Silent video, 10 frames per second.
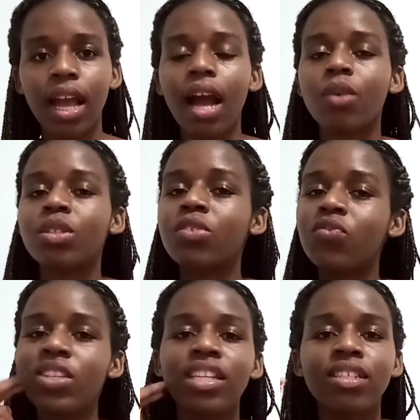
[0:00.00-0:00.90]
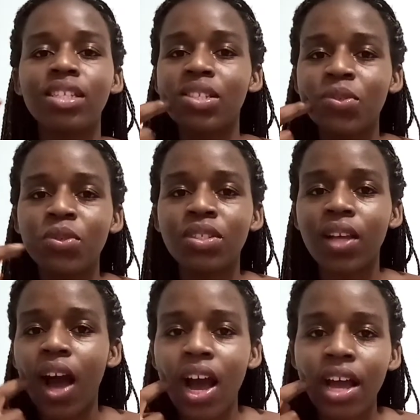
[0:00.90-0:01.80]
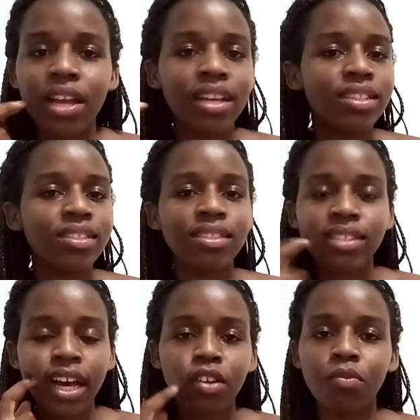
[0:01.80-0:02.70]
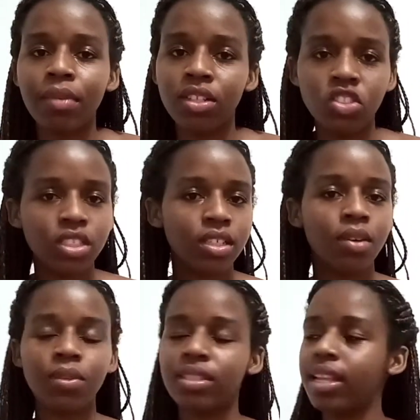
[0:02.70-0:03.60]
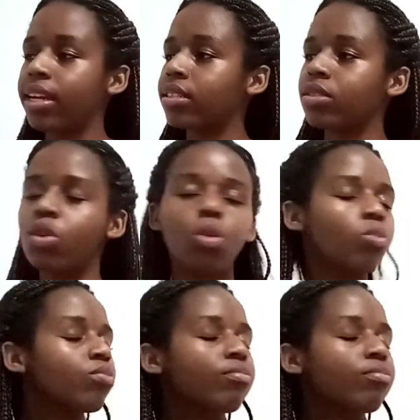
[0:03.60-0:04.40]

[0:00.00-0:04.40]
I was feeling this dude's eye at the side of my cheek. I was like, no.